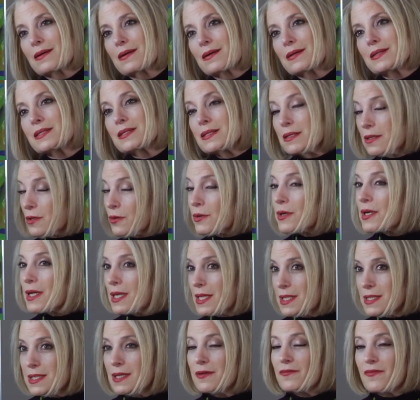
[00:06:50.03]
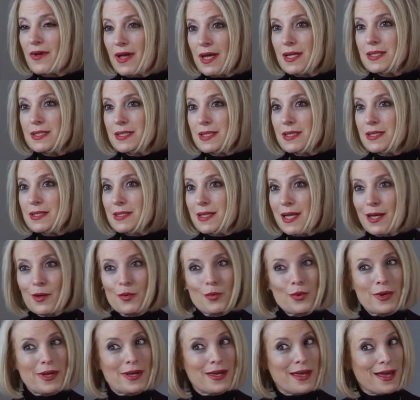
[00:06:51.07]
serious advances like
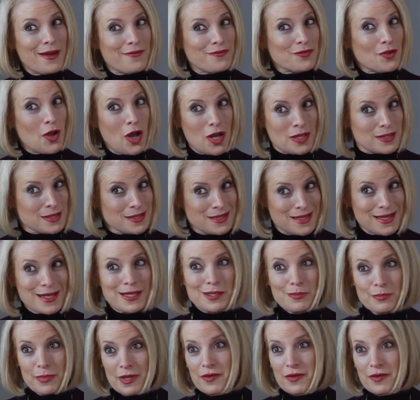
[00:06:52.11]
we have not seen